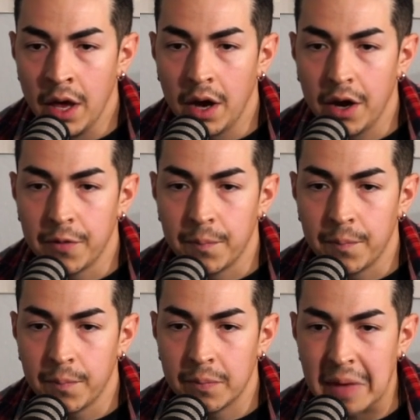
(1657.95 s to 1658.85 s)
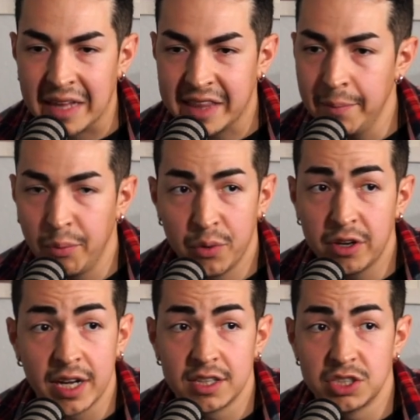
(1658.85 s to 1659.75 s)
um, at that point, you're
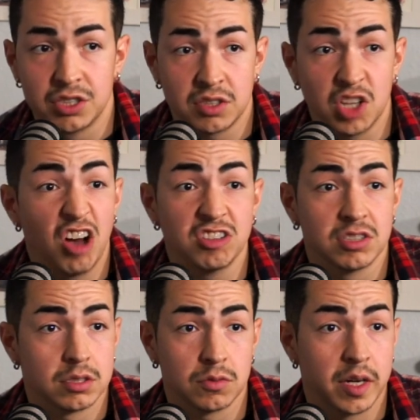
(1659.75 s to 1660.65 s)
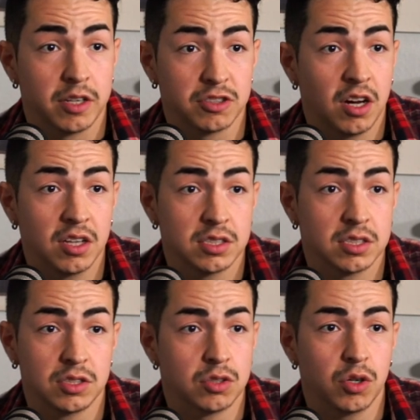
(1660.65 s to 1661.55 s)
kind of just tossing, right? You're
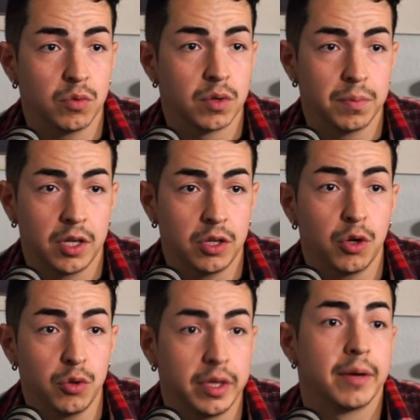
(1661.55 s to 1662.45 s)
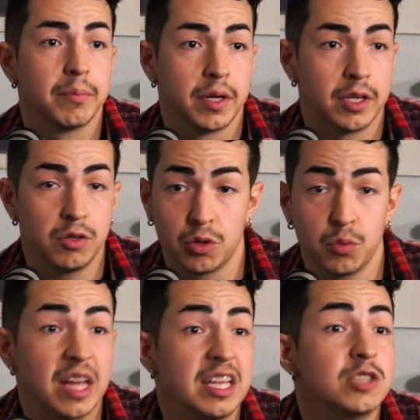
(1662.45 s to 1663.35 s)
tossing. You know, you mm-hmm. want to play. You know, you can not play. You know, you
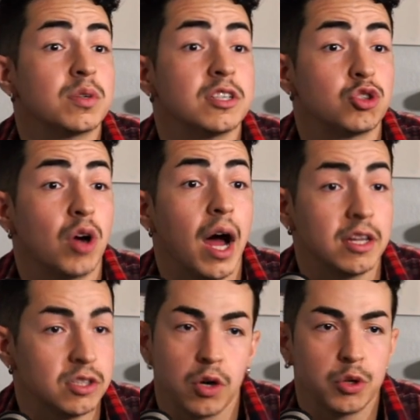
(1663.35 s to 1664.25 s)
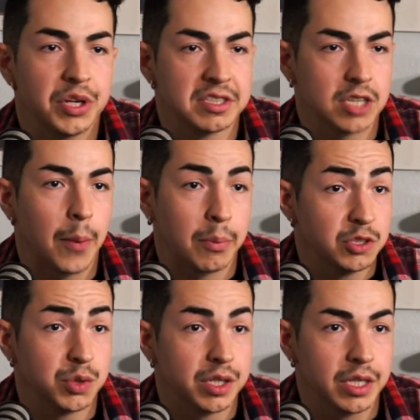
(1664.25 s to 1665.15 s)
at least want to try. All you need is an
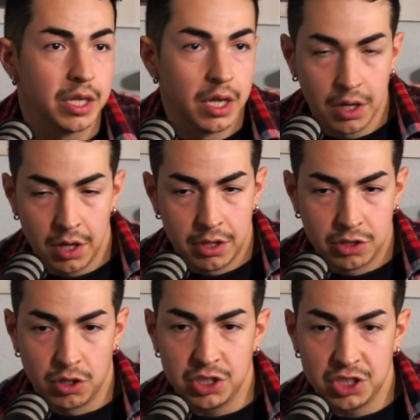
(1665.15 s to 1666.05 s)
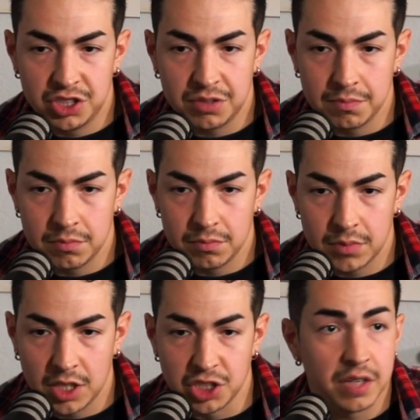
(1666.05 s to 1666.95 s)
opportunity. Mm-hmm. So I just
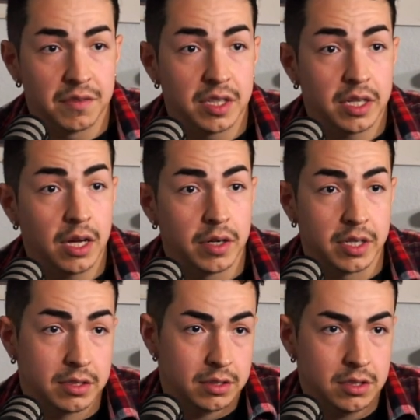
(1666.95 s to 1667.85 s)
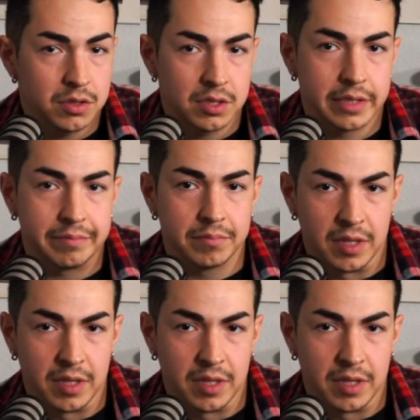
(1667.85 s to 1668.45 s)
I shot everything out, and it you know it